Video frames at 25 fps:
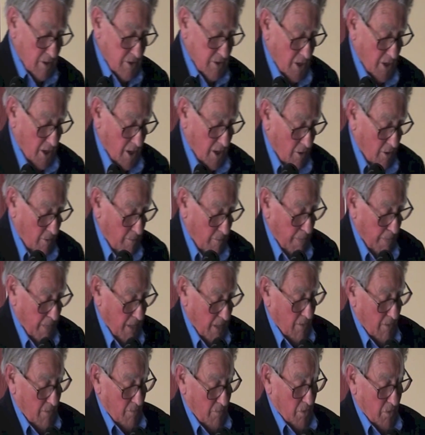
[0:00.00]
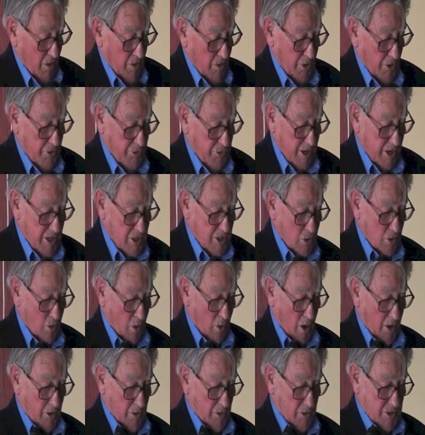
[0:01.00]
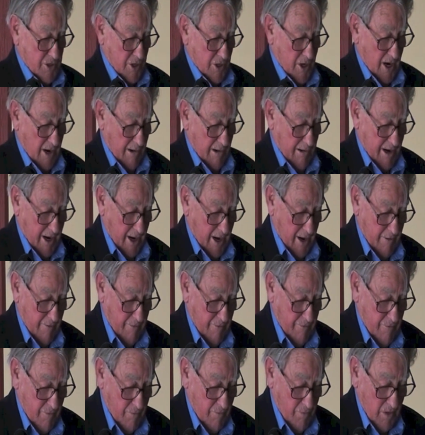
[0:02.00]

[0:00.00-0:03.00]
So the three squadrons, an RAF,